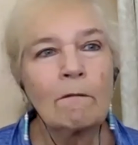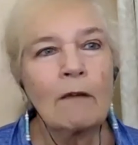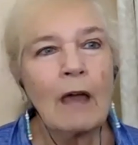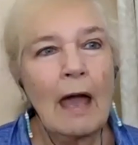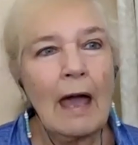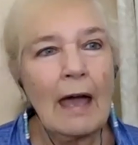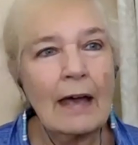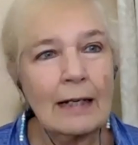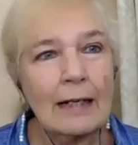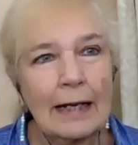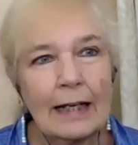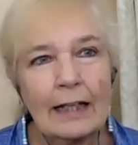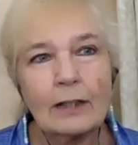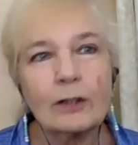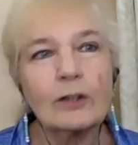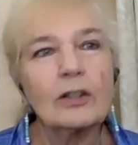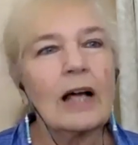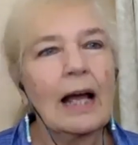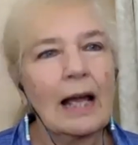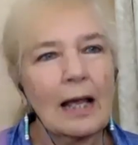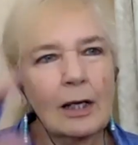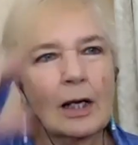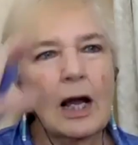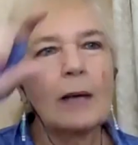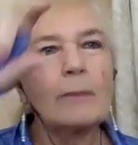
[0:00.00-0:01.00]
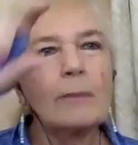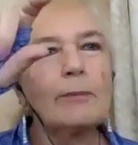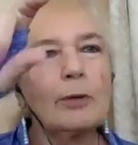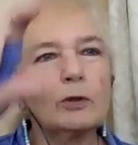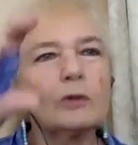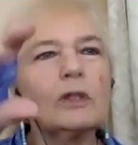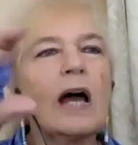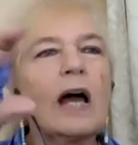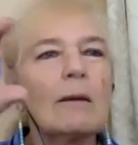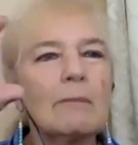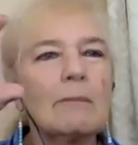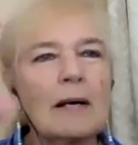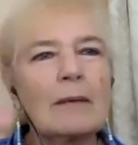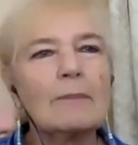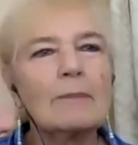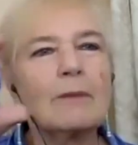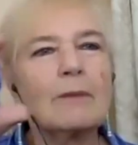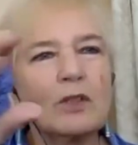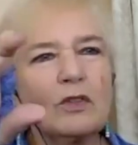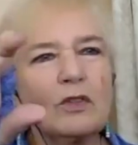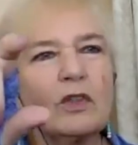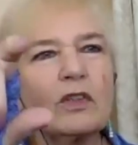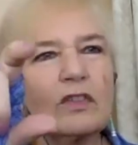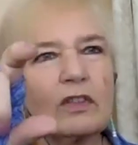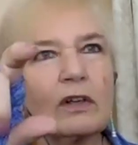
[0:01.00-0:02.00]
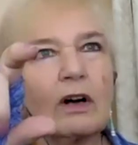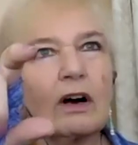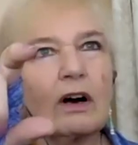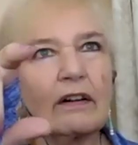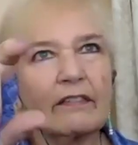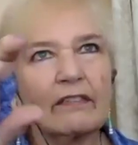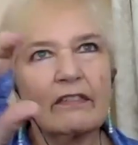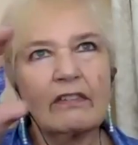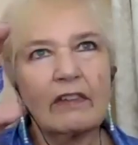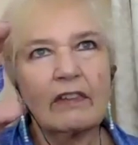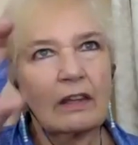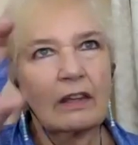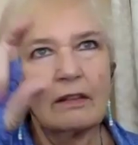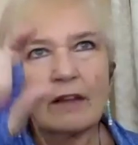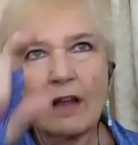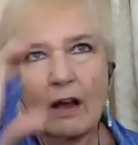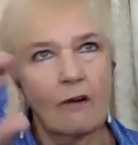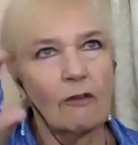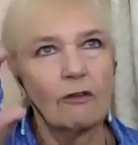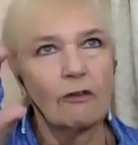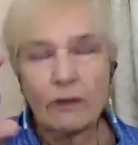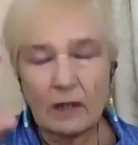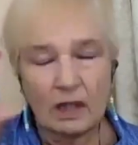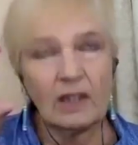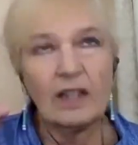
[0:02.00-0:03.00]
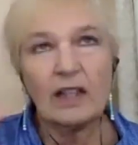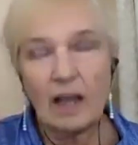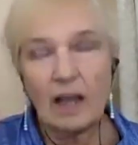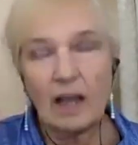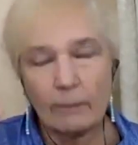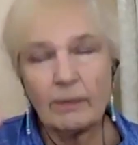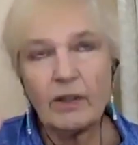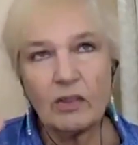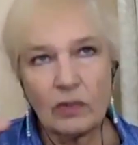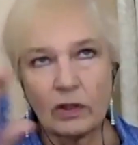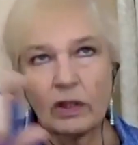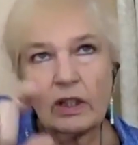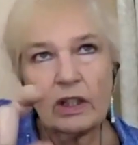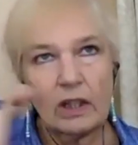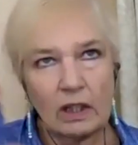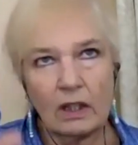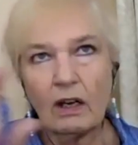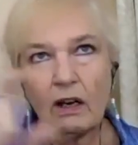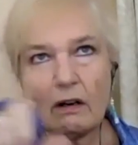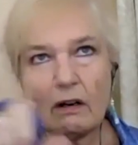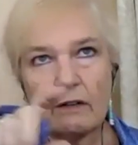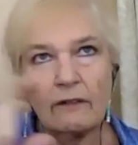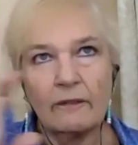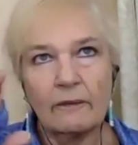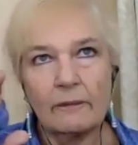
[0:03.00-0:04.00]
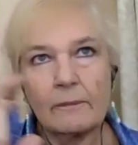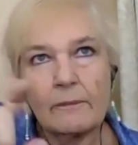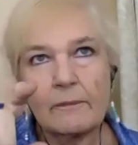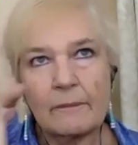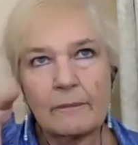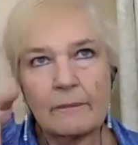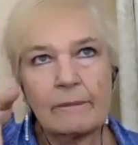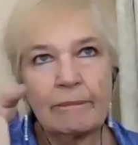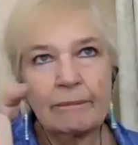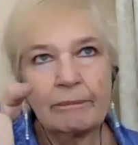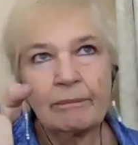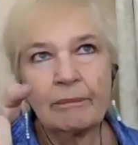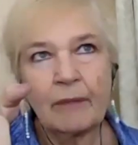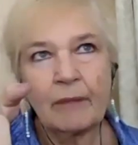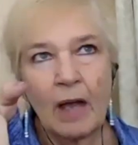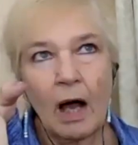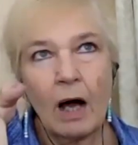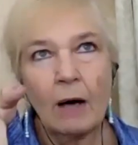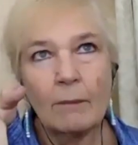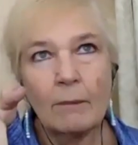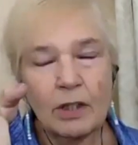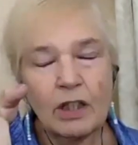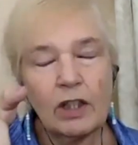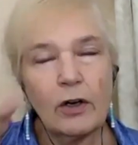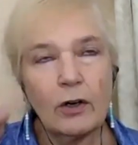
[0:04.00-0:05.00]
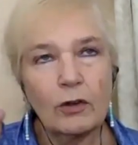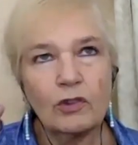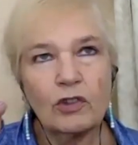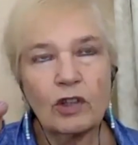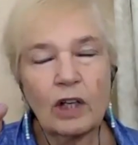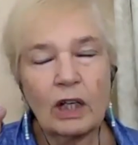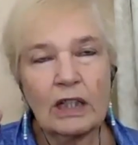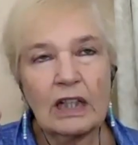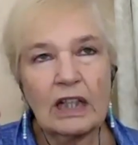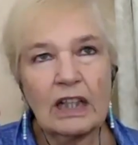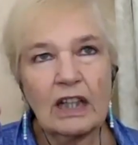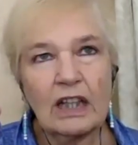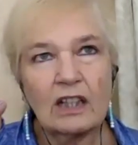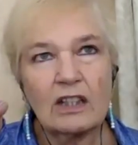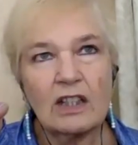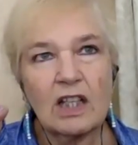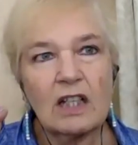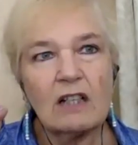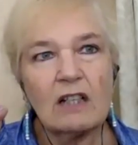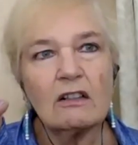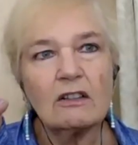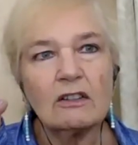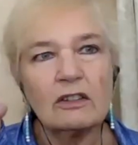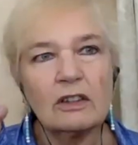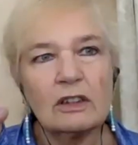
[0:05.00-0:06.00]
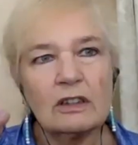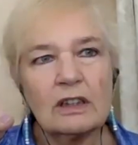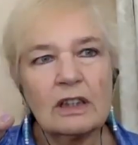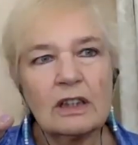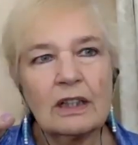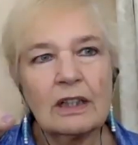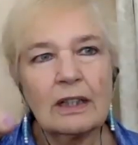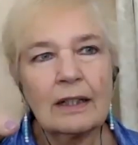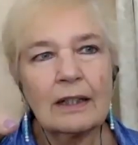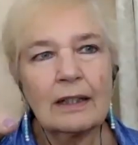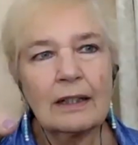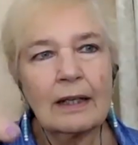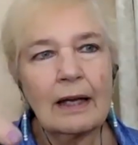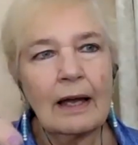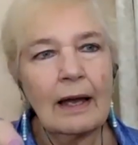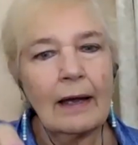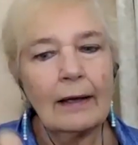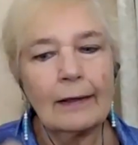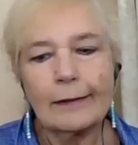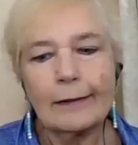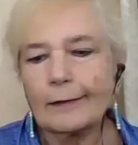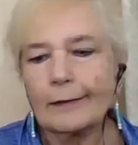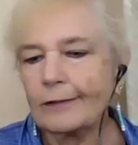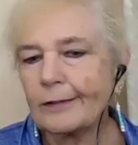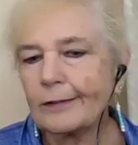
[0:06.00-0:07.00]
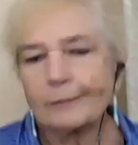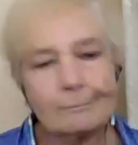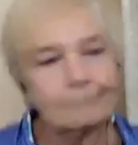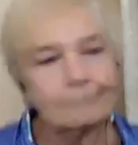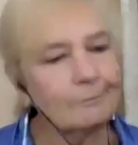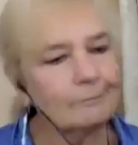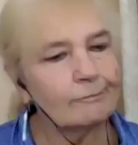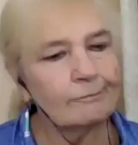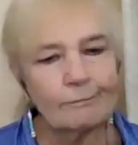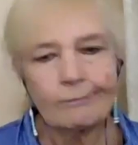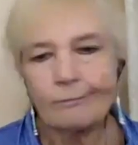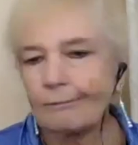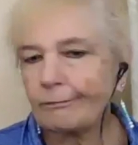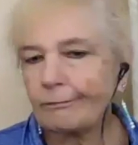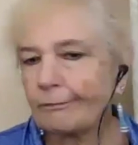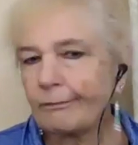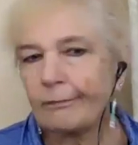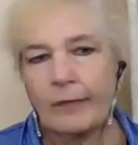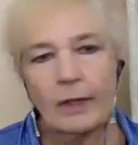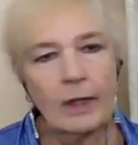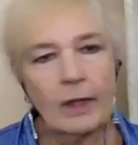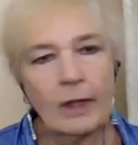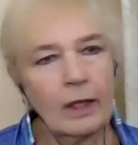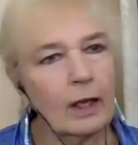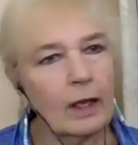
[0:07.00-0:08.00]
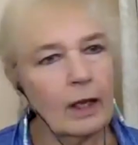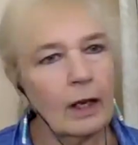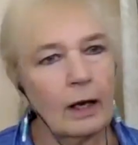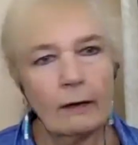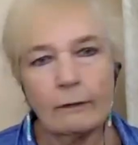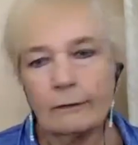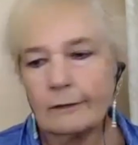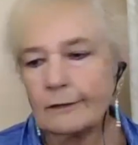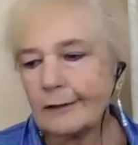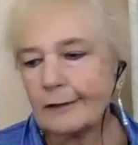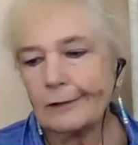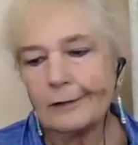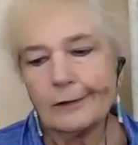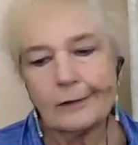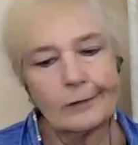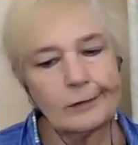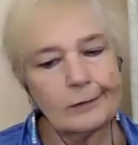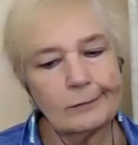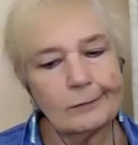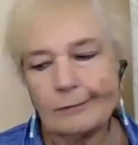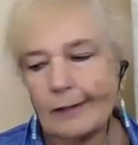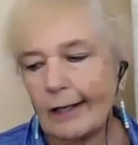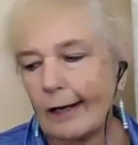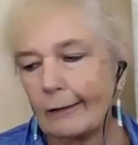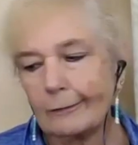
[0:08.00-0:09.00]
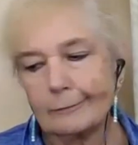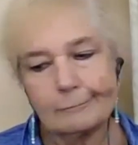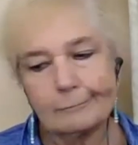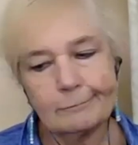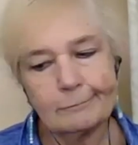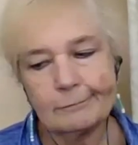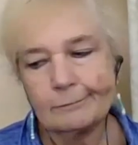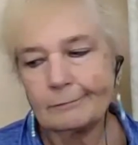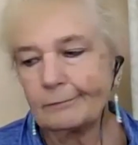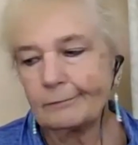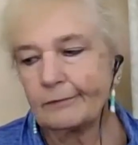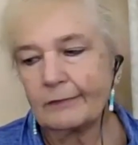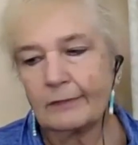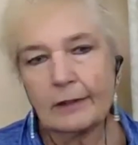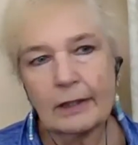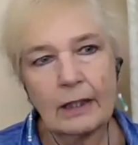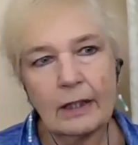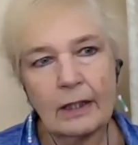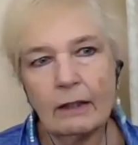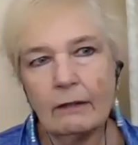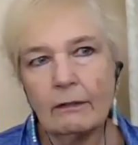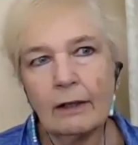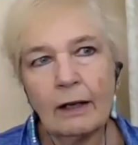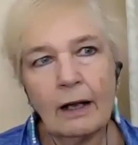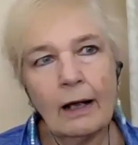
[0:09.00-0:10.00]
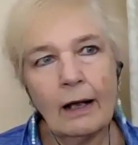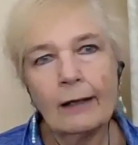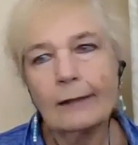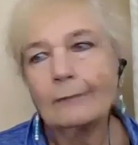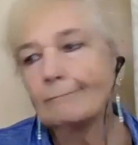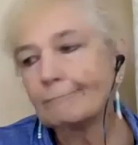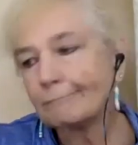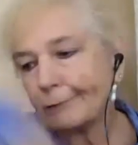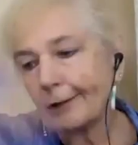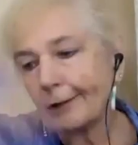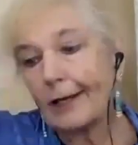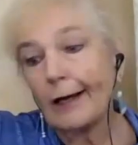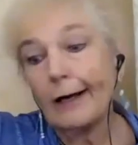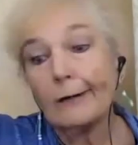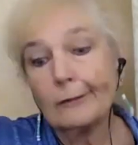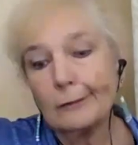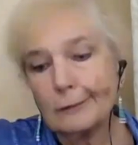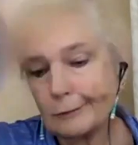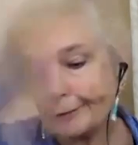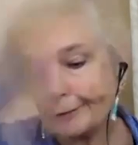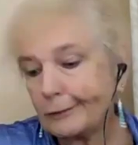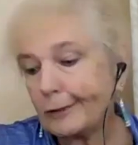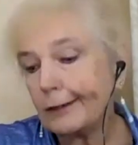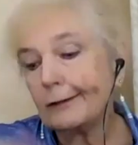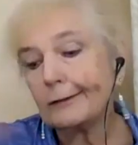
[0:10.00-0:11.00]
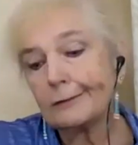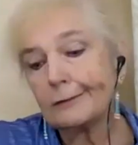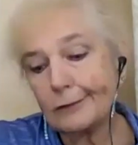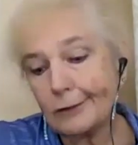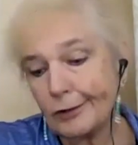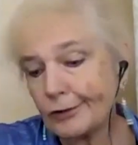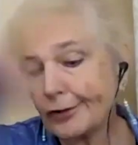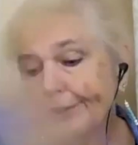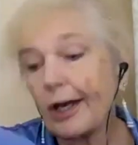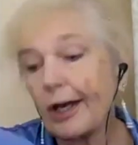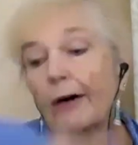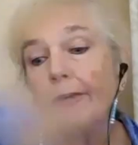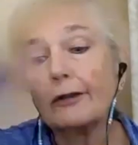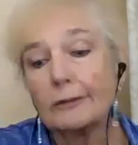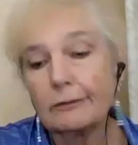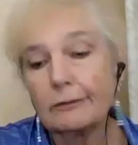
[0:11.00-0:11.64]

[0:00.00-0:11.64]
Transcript: and i you know, like i pulled out my business card and said no really i'm the ceo i'm negotiating the deal and he goes yeah, you just, you know, go, you mm, know, just go.